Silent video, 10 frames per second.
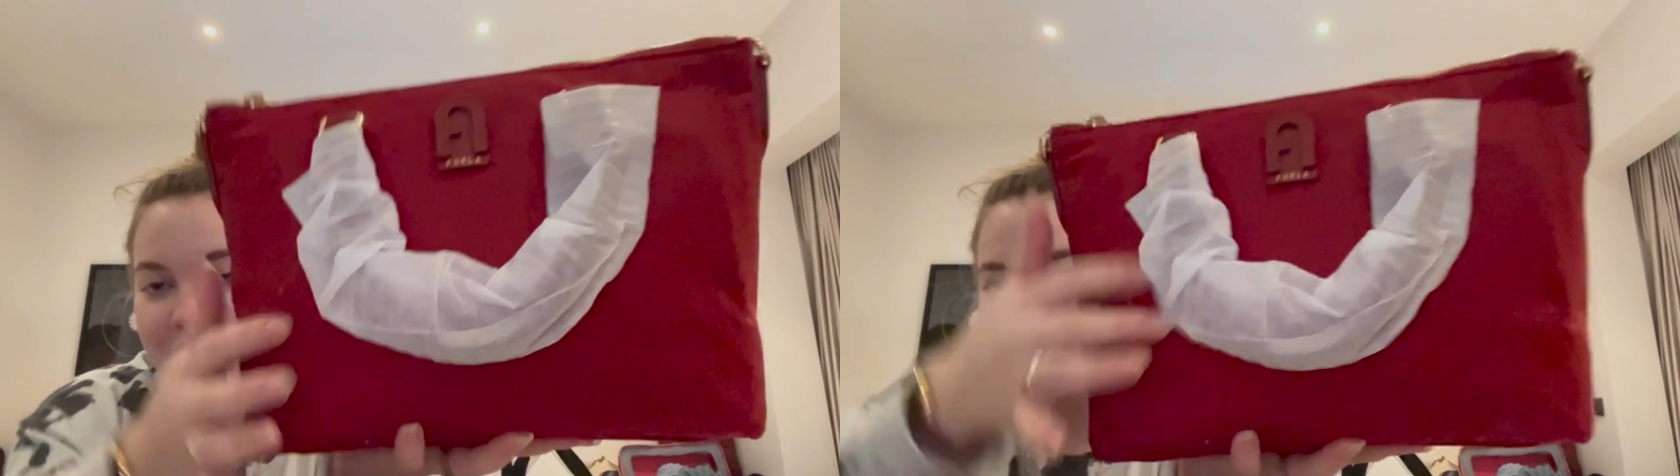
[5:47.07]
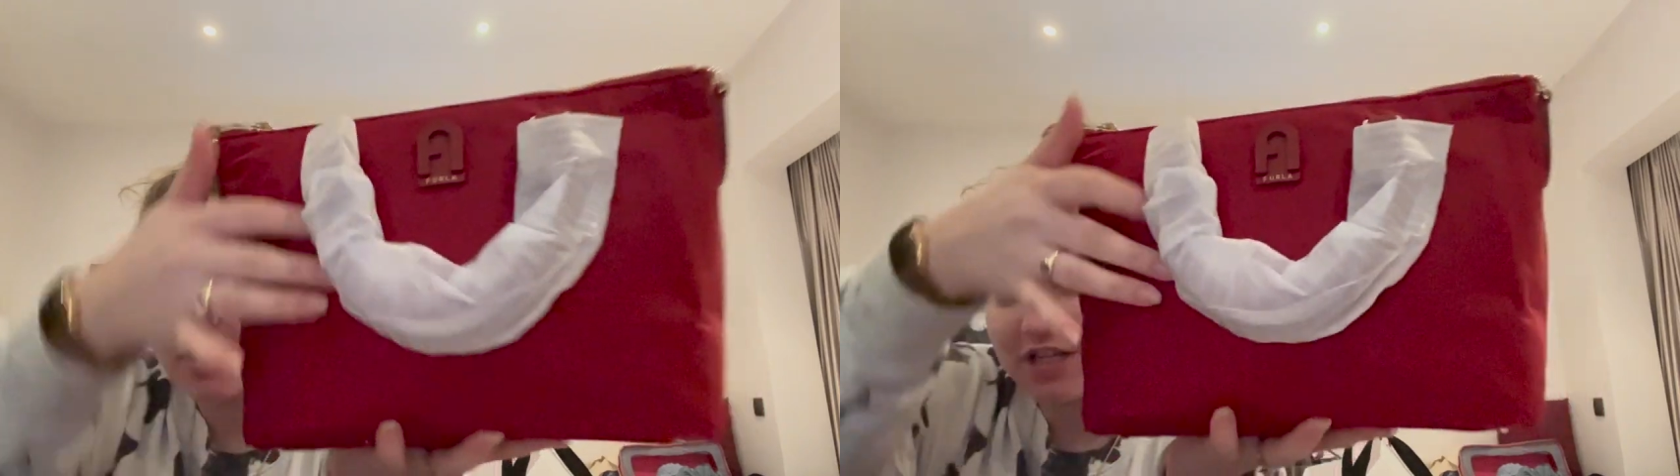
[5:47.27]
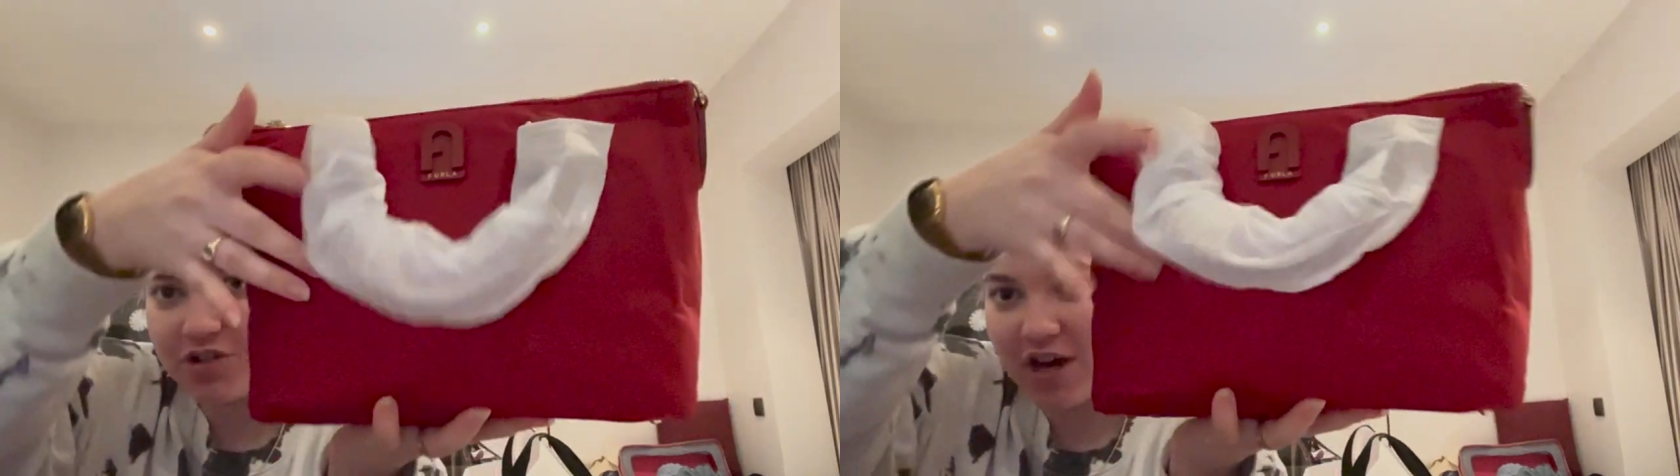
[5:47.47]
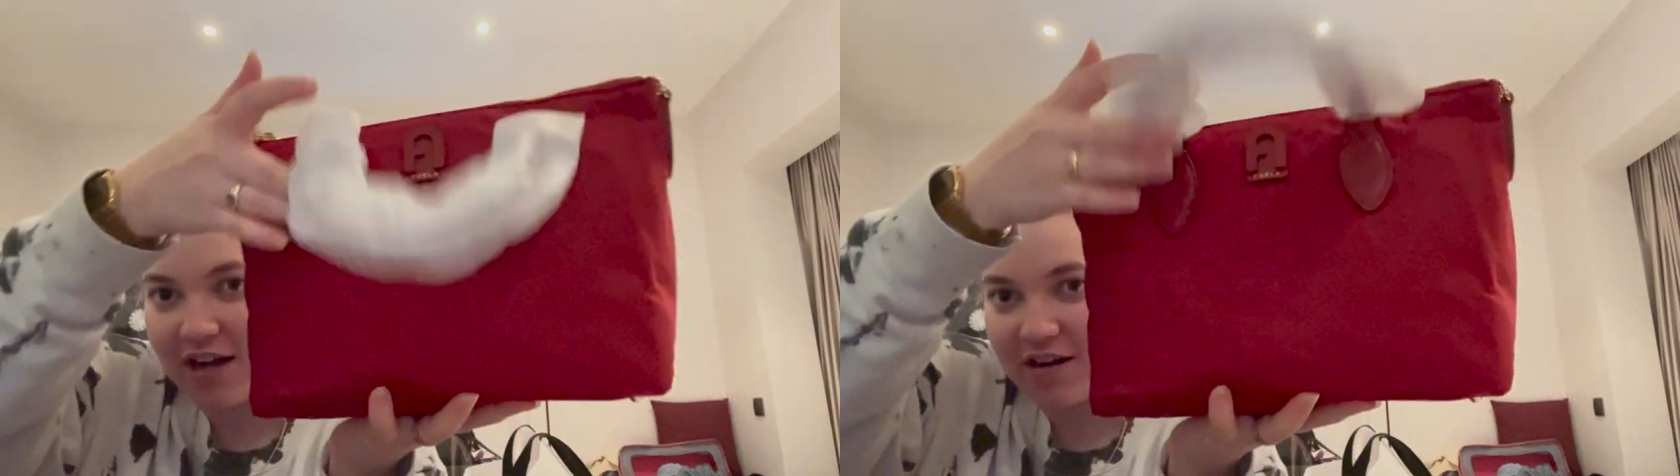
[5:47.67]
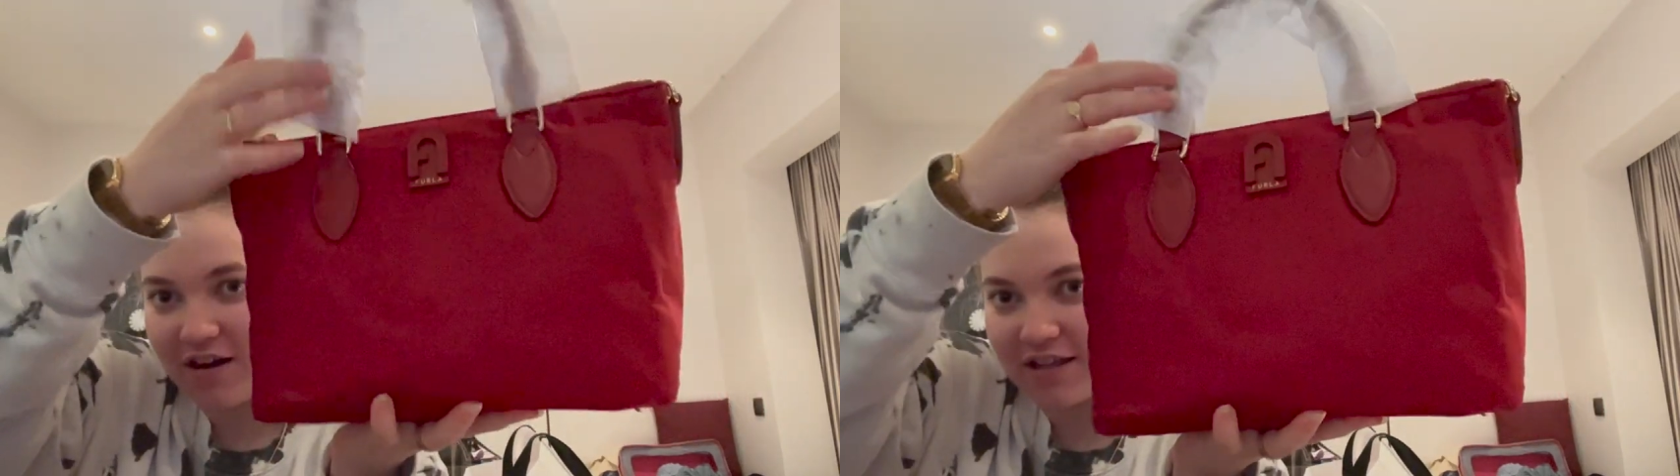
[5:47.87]
She tried
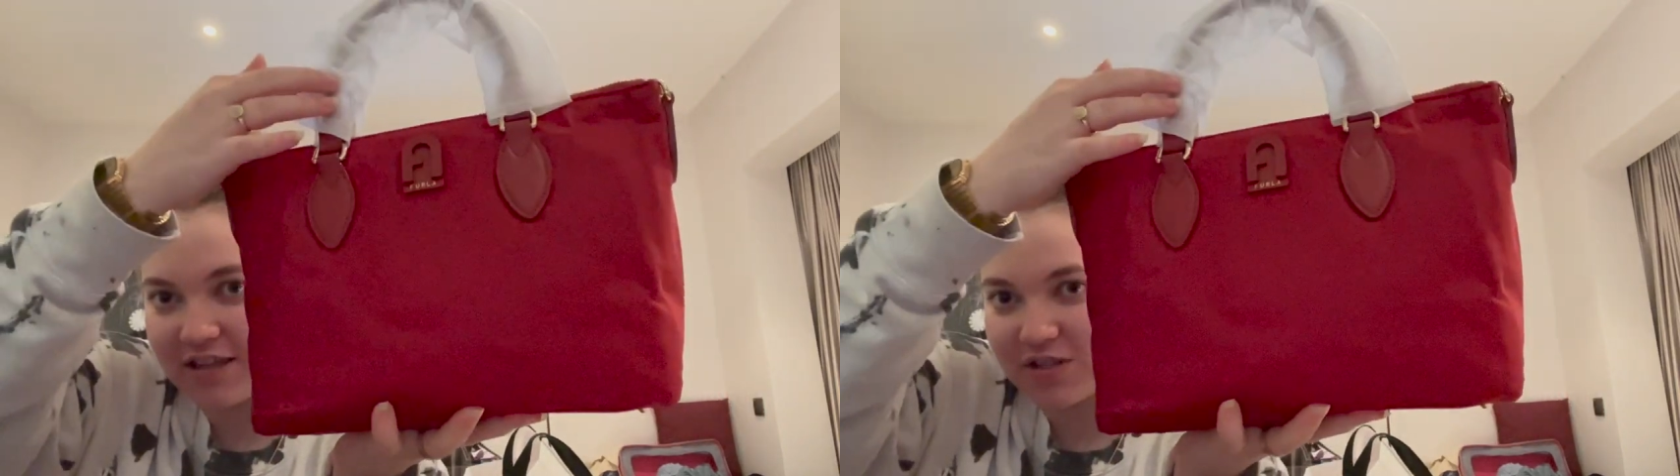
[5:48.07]
it on in the